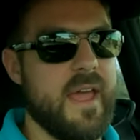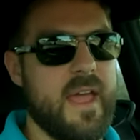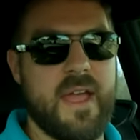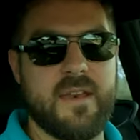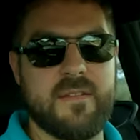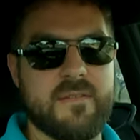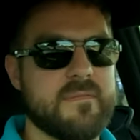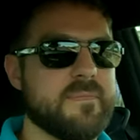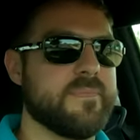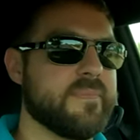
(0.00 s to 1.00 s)
and
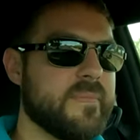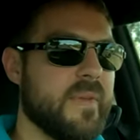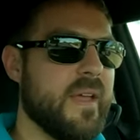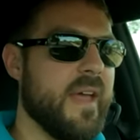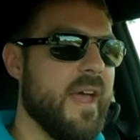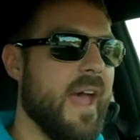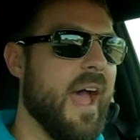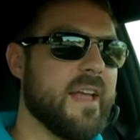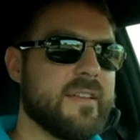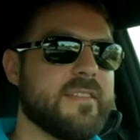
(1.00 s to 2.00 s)

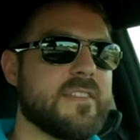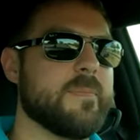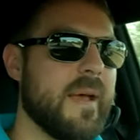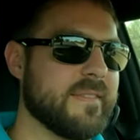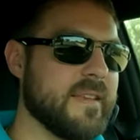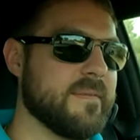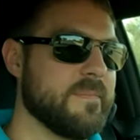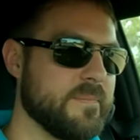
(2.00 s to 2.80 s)
as I suspected,